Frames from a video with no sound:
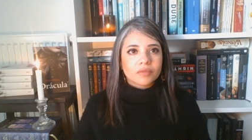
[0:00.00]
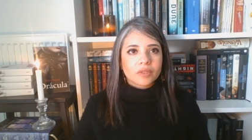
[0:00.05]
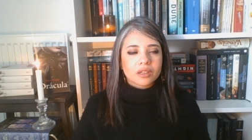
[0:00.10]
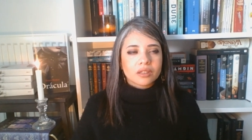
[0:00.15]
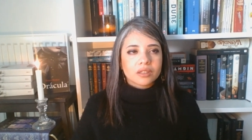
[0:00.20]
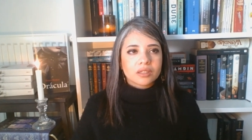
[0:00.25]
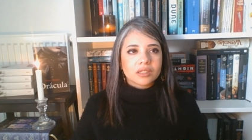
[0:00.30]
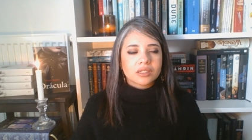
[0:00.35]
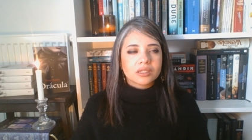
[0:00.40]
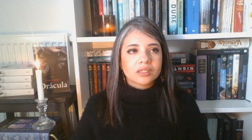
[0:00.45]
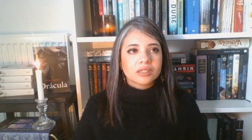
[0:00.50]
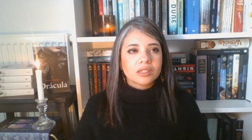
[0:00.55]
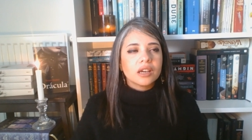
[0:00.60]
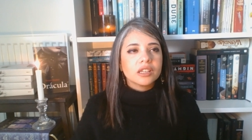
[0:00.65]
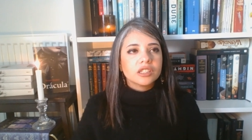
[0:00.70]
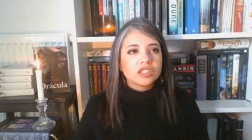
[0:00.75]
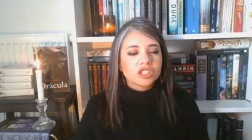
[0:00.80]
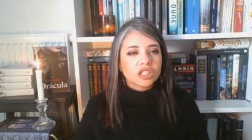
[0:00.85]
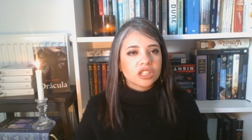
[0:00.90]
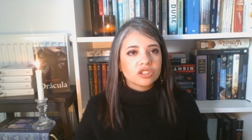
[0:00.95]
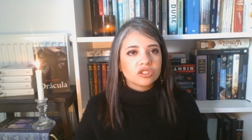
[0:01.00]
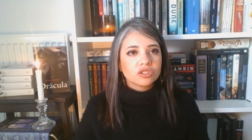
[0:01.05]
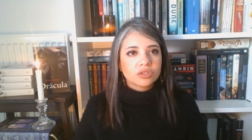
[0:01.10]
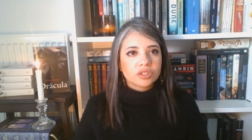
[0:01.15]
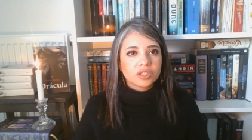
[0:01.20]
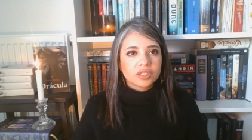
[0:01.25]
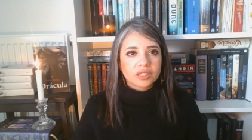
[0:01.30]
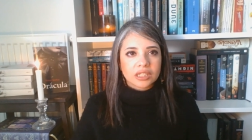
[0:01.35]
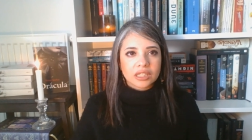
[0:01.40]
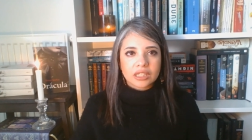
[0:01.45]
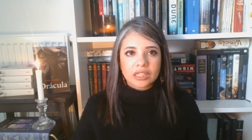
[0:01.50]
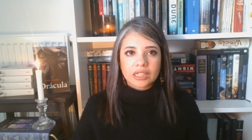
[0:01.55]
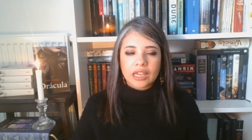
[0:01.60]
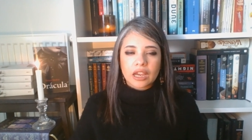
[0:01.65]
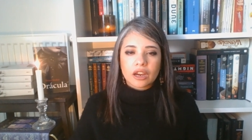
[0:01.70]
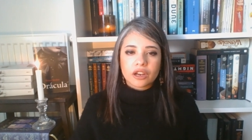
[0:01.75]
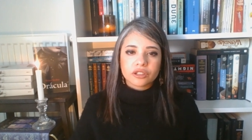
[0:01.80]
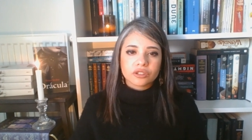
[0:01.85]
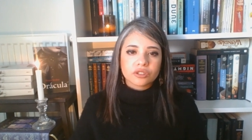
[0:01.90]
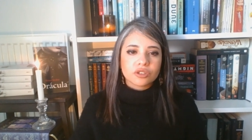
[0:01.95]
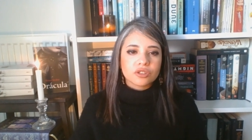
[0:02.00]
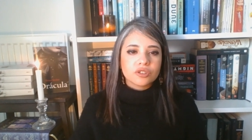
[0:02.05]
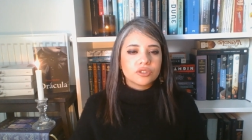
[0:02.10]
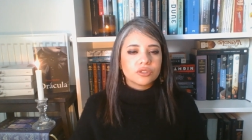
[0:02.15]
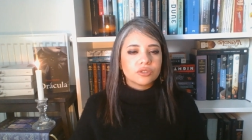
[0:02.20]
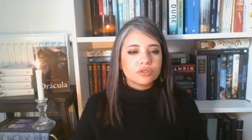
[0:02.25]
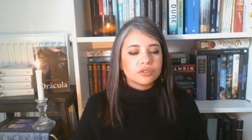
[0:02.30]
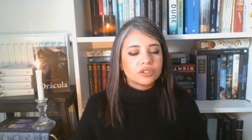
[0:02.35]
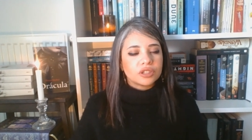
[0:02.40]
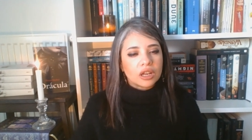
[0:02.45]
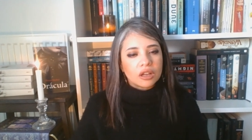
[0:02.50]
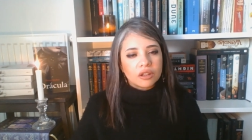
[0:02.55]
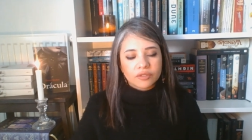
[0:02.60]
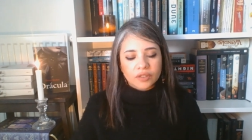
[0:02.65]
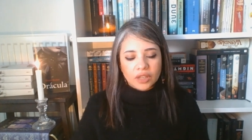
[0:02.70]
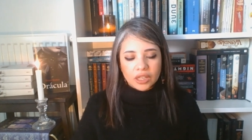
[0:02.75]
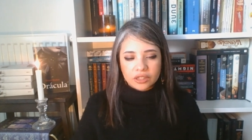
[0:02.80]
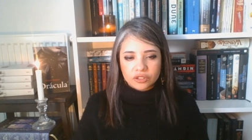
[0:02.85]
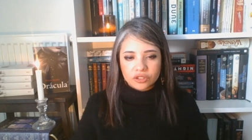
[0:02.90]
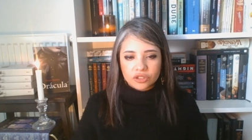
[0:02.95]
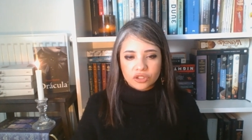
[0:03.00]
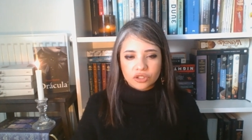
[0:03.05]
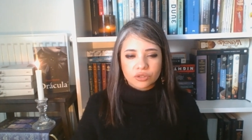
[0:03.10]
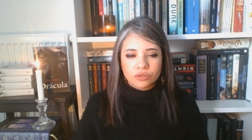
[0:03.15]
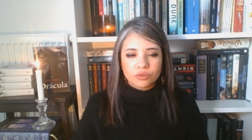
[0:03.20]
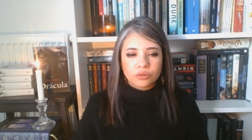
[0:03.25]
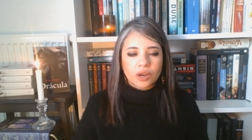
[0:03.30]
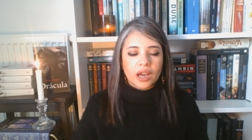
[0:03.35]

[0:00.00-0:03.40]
such interesting characters to delve into.